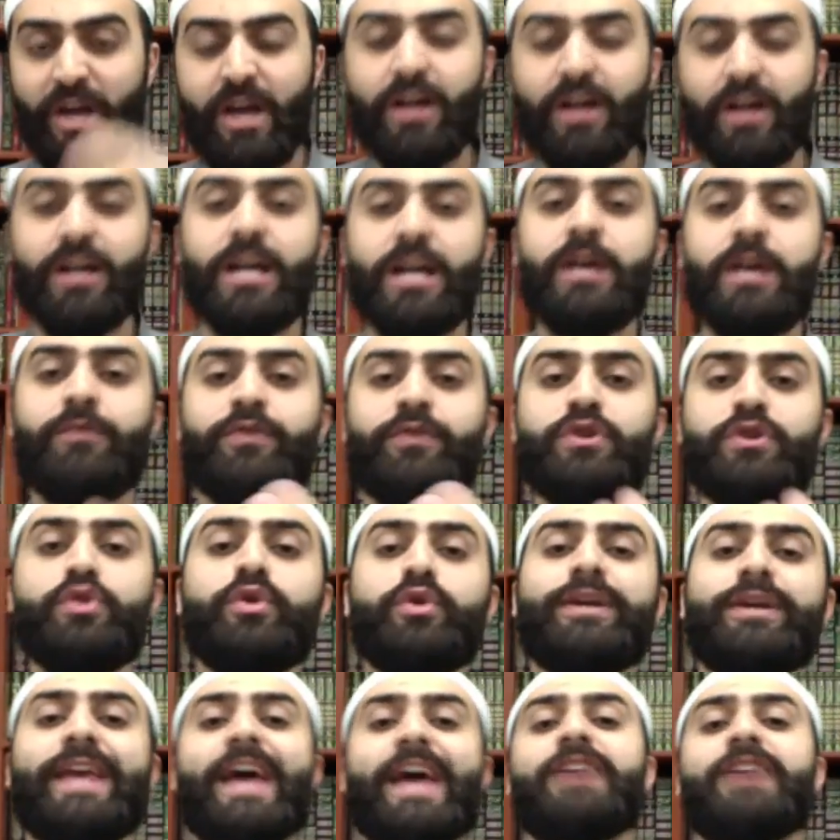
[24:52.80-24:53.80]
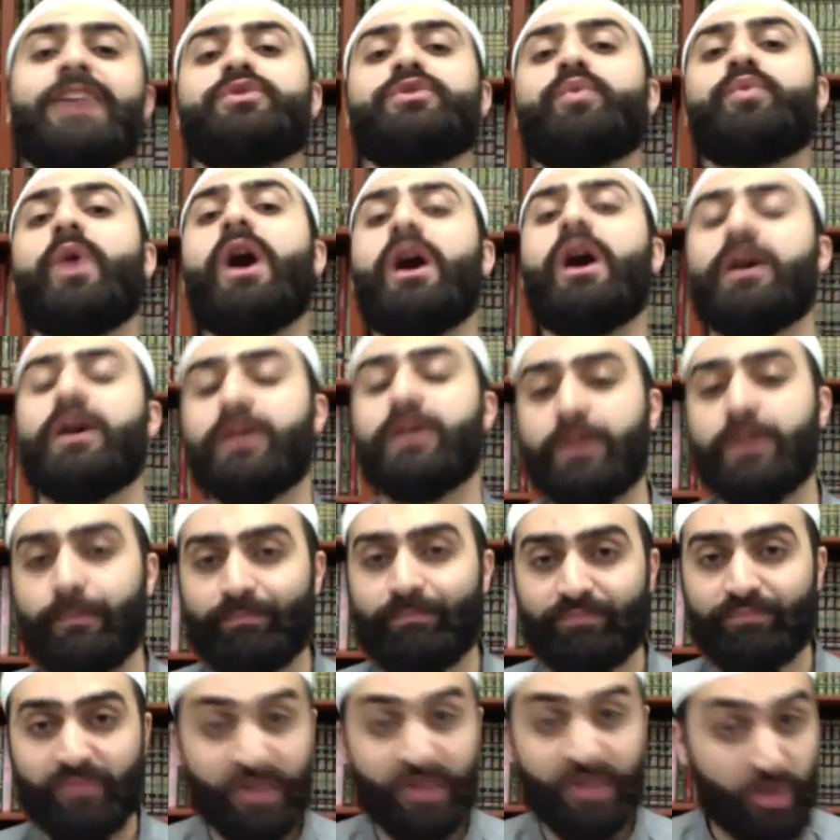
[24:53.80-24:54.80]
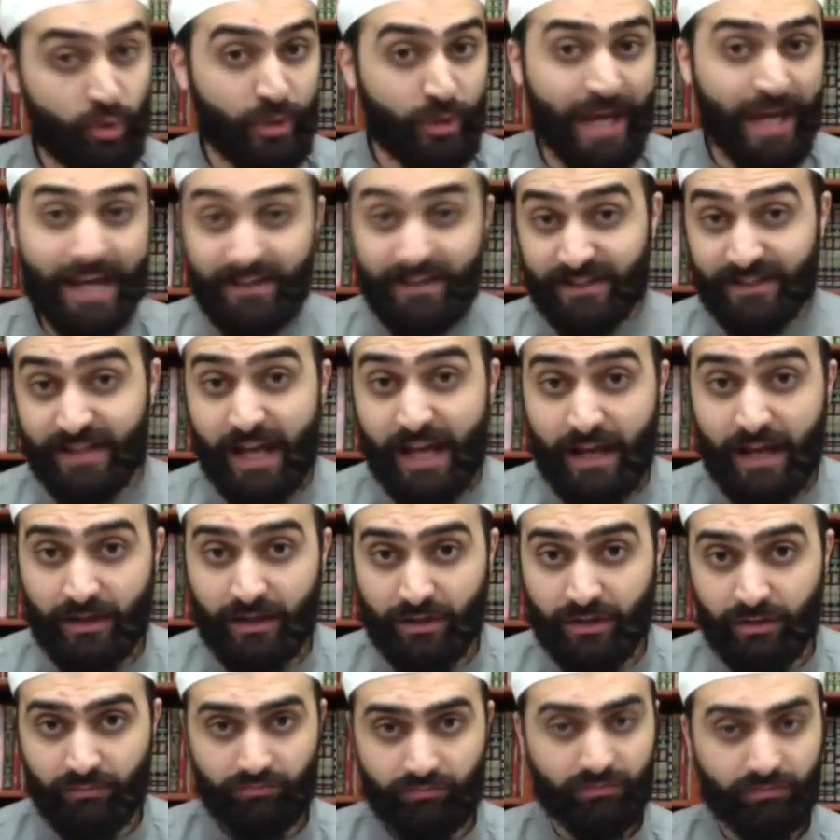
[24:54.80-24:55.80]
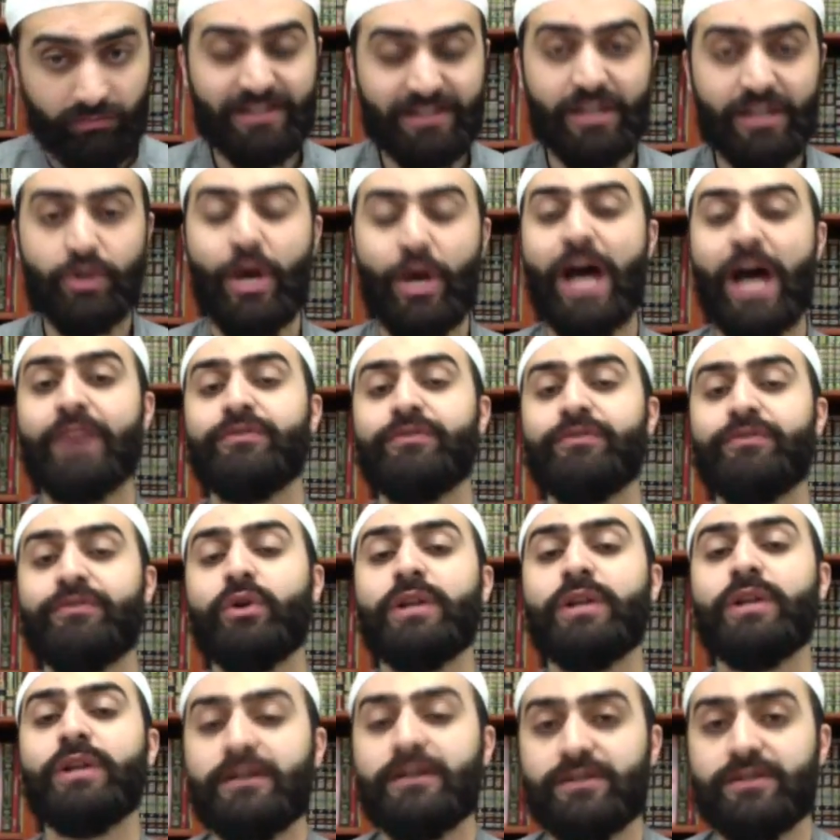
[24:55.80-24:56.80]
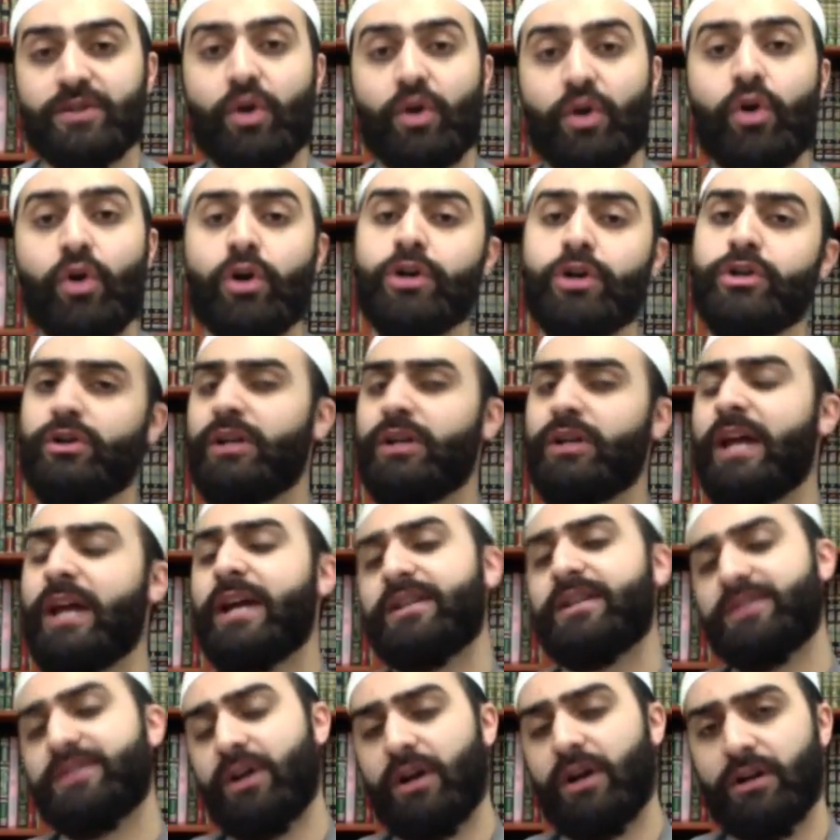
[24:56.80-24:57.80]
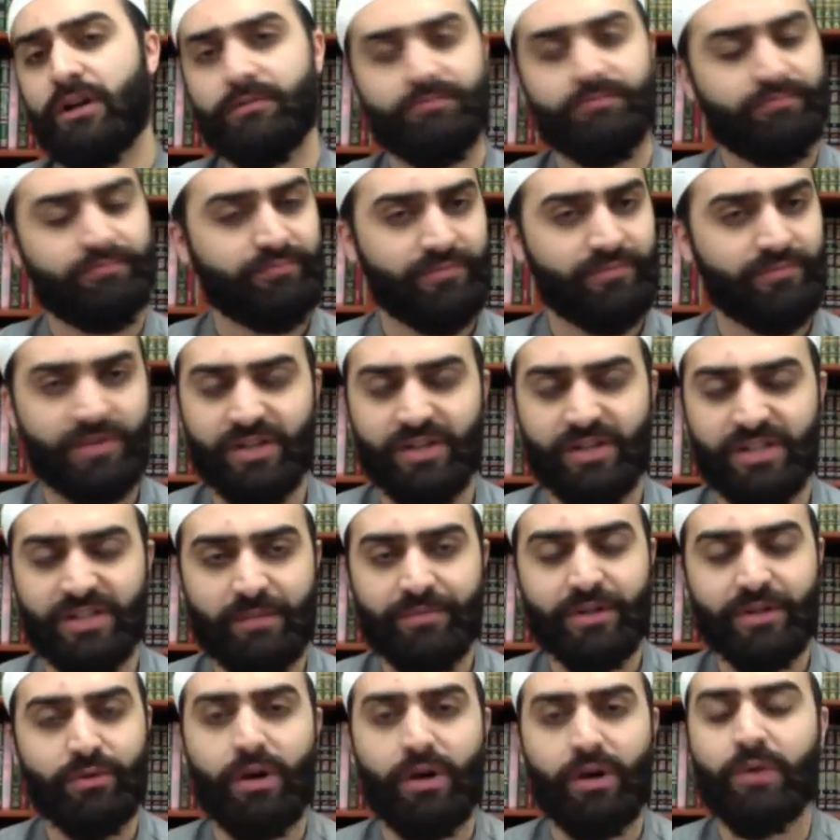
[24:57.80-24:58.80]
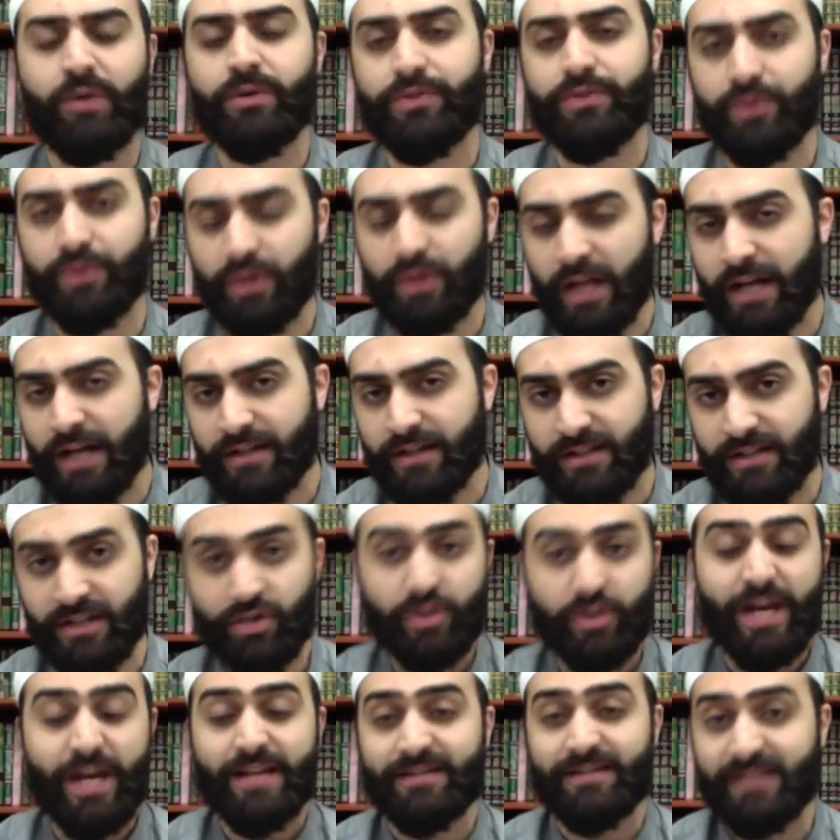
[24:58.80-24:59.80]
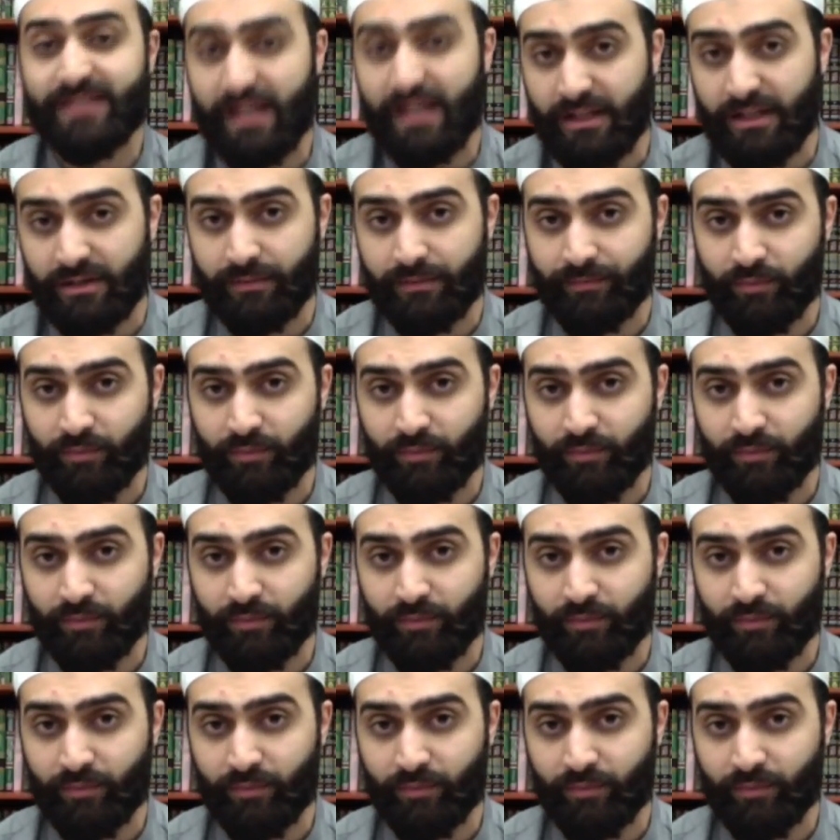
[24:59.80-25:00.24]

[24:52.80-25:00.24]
if you can't walk, you can't stand. Let's say you have no legs, or your legs are, there's something wrong with your legs, and you can't stand.